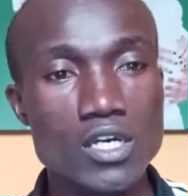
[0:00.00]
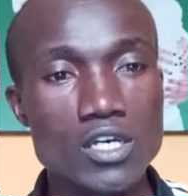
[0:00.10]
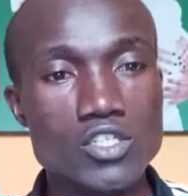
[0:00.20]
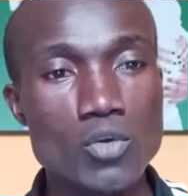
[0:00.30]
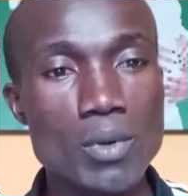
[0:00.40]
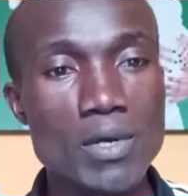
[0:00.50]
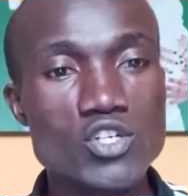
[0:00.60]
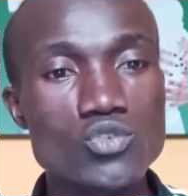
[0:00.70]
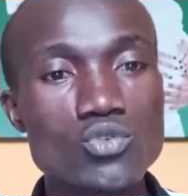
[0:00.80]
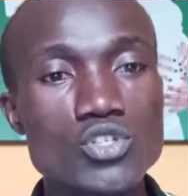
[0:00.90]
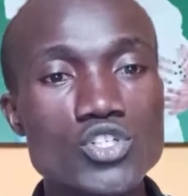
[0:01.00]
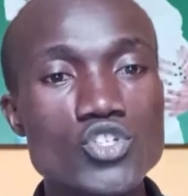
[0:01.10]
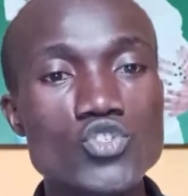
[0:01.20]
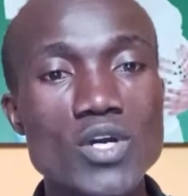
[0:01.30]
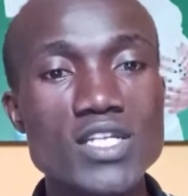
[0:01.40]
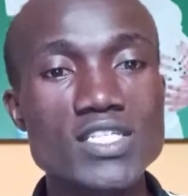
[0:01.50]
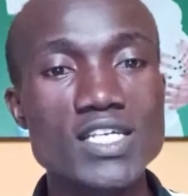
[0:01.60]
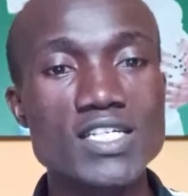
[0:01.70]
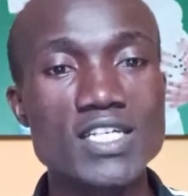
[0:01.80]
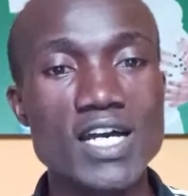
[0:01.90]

So paper 2 is usually set